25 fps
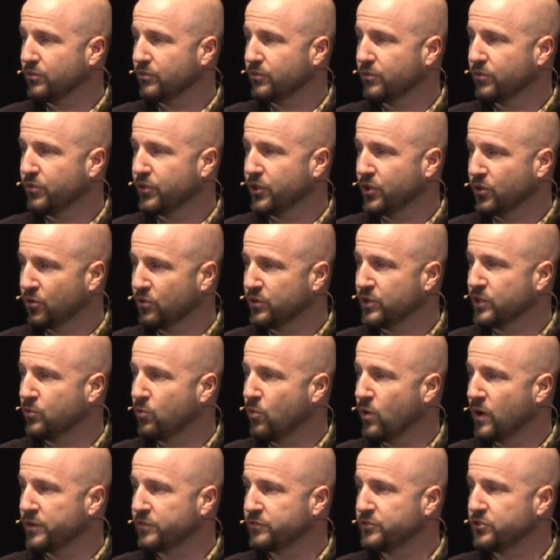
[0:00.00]
the only
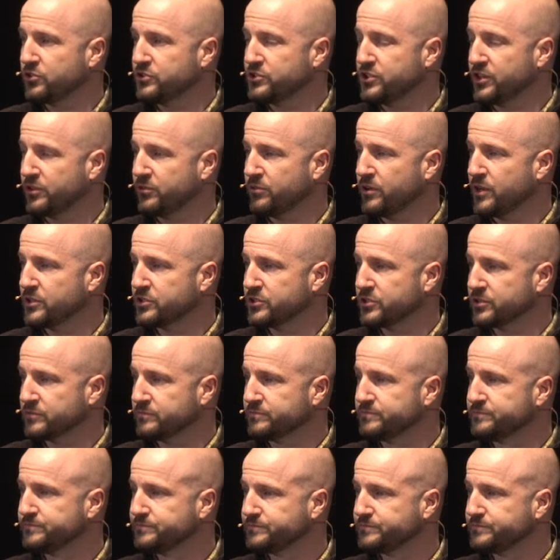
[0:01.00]
one of your generation.